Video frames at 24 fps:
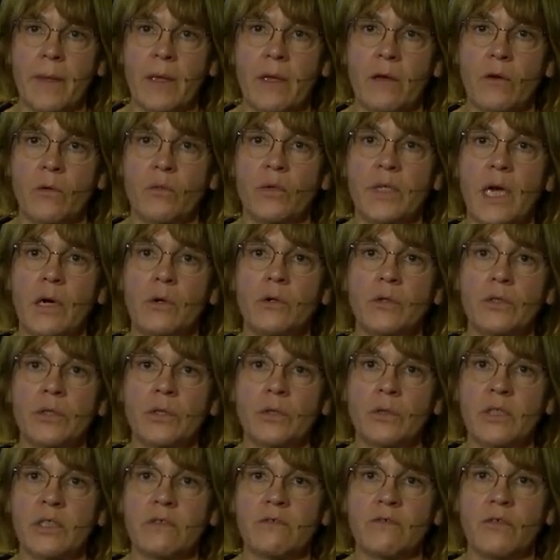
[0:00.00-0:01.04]
We are
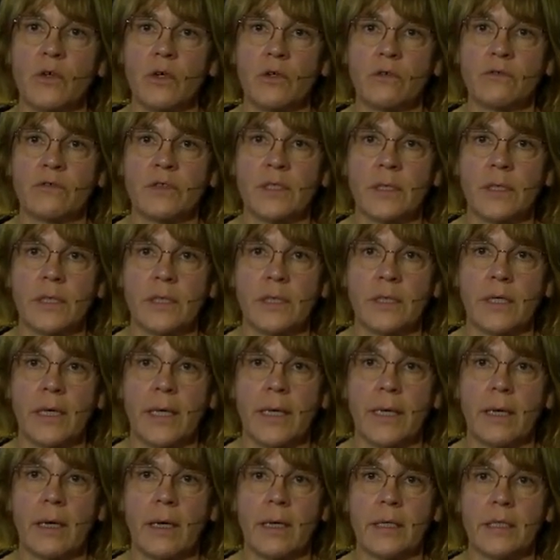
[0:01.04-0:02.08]
also involved in
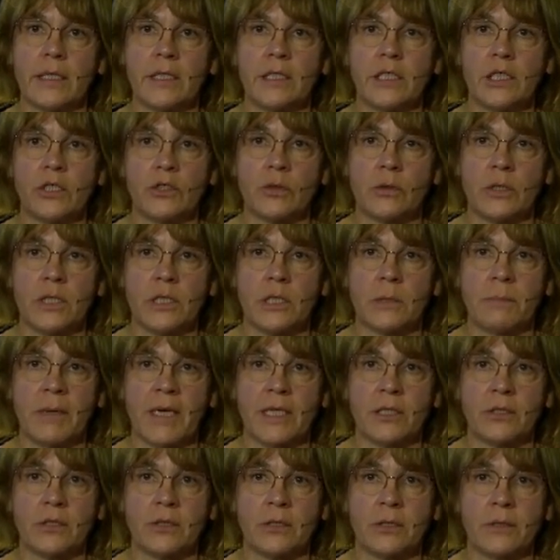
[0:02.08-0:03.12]
initial
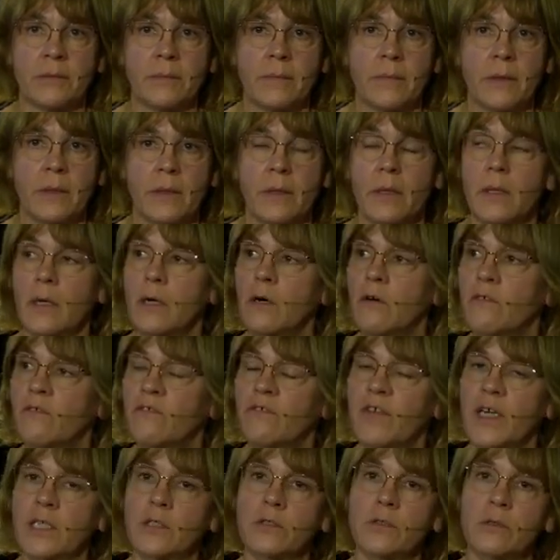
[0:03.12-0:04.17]
inspection of
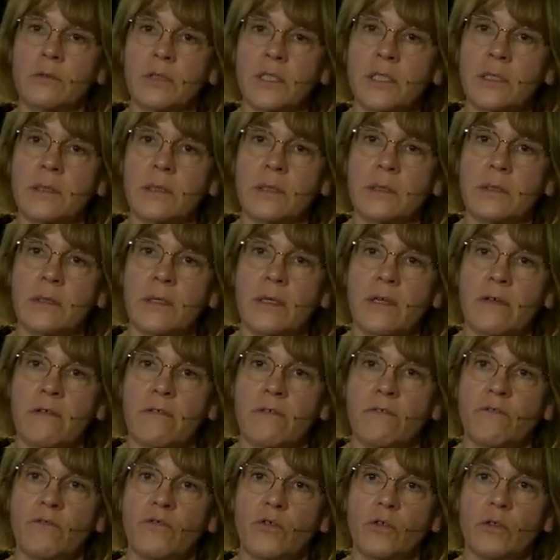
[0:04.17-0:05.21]
factories
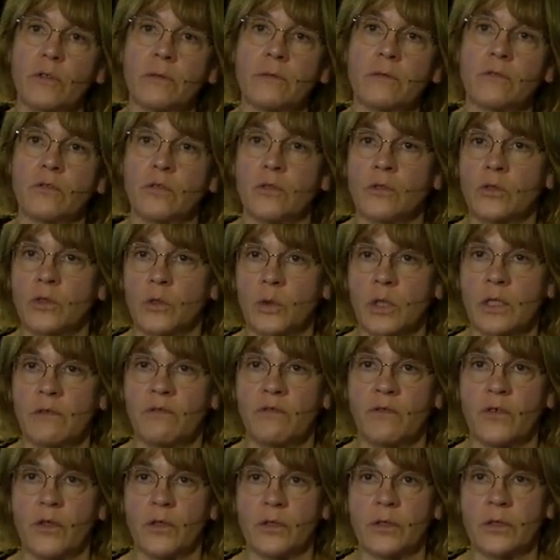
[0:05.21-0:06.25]
for the 3
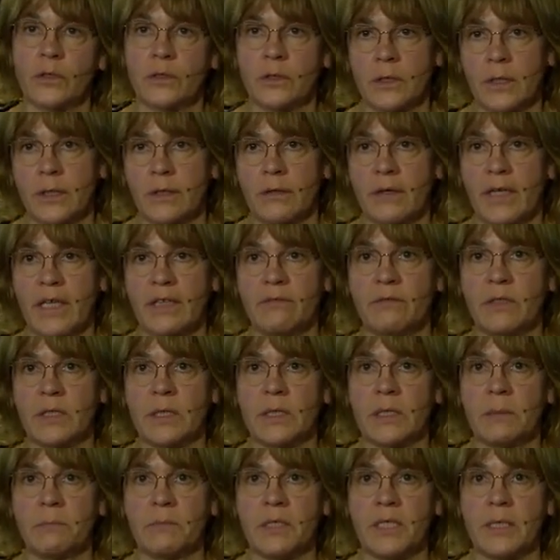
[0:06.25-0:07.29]
first
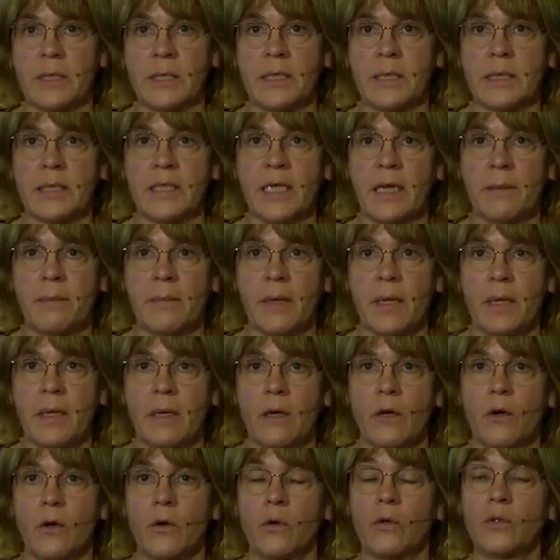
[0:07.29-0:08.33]
AVCP system,
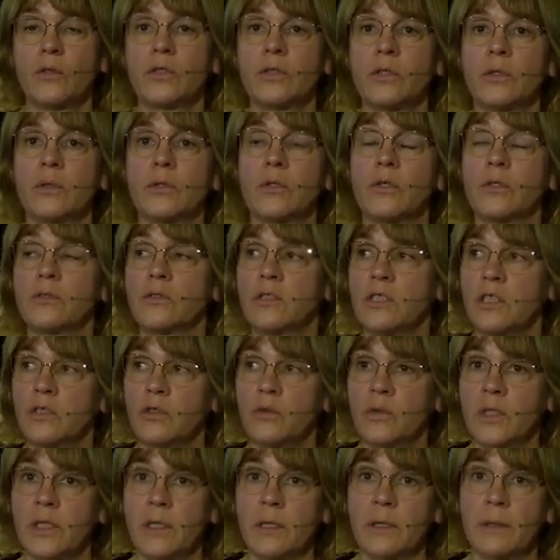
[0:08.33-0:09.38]
also
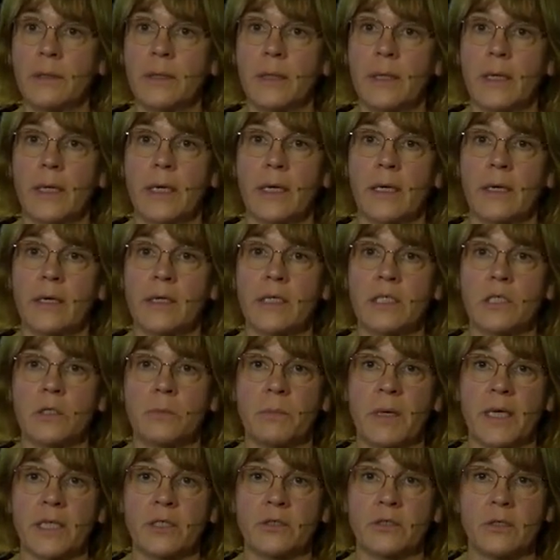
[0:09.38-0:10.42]
continuing
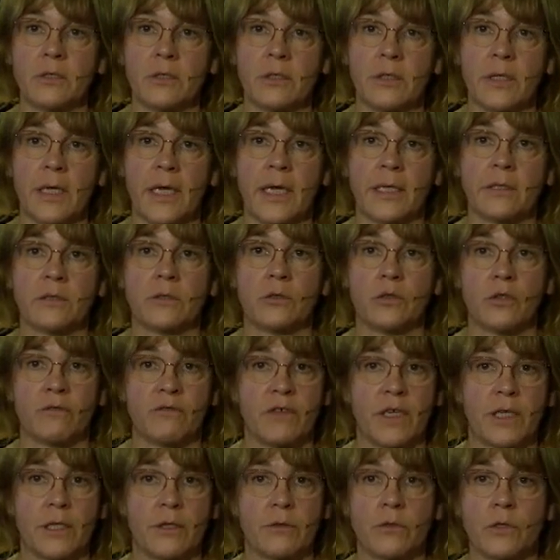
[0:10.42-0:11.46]
inspection and
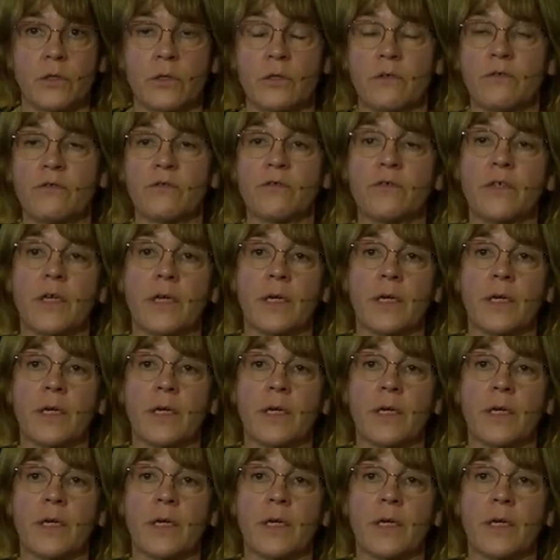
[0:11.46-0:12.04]
surveillance of